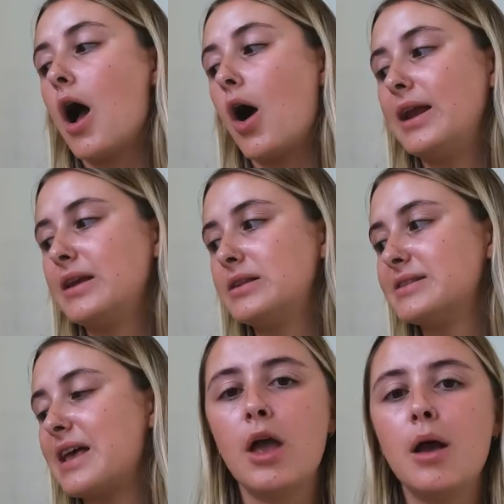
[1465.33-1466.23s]

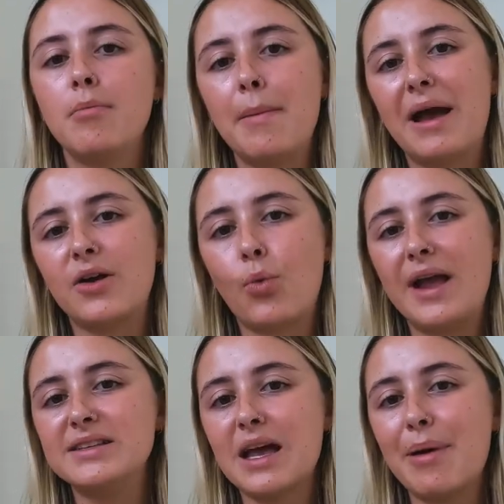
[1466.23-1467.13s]
Islands, my bag
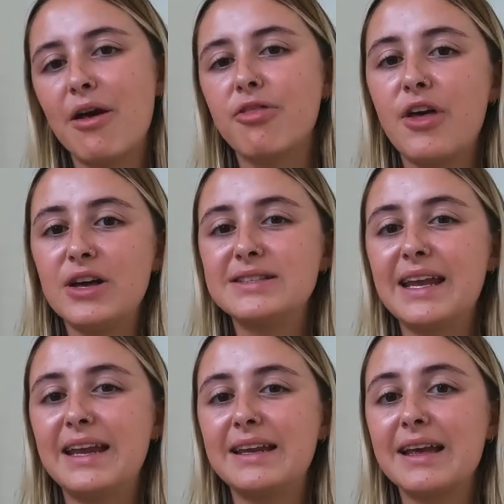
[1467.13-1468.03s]
weighs about
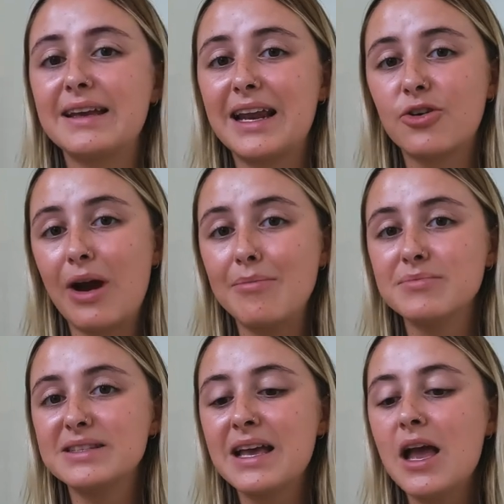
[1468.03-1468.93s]
13
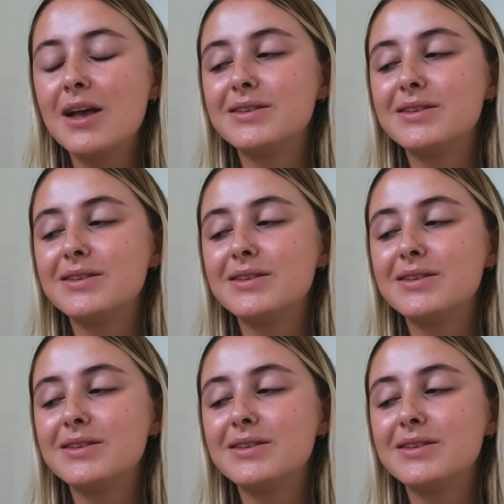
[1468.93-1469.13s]
kilograms,